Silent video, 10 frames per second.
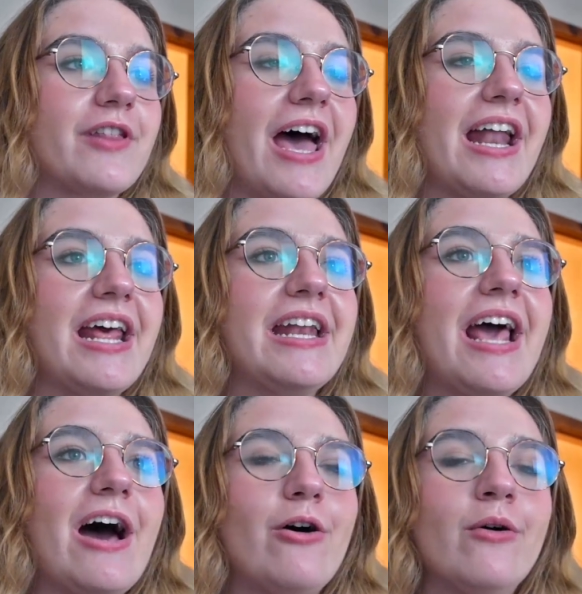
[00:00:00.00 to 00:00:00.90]
that, and
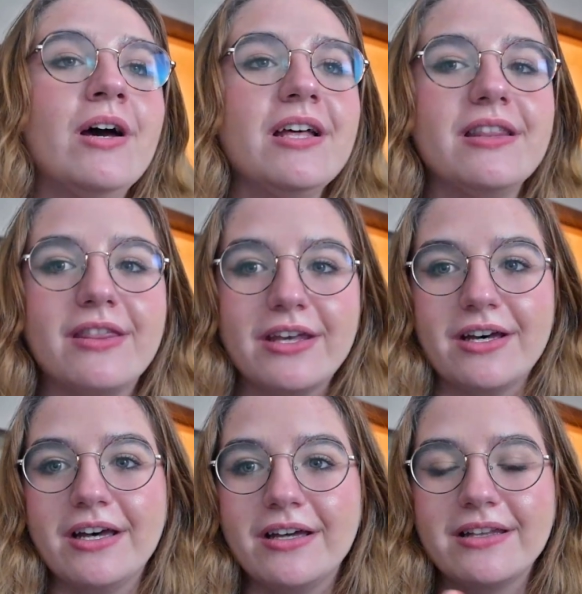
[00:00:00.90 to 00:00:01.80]
now
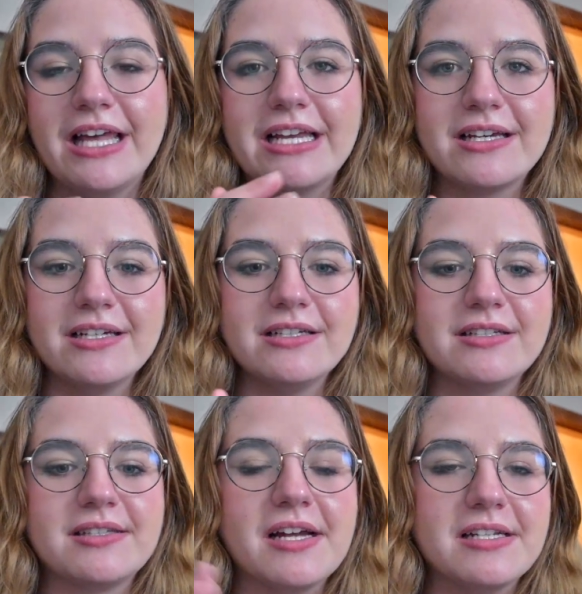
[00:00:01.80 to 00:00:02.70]
the like
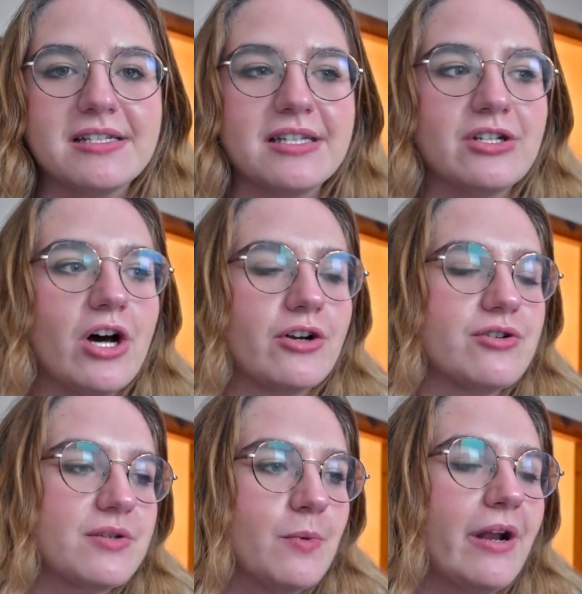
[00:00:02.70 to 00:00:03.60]
sons and daughters and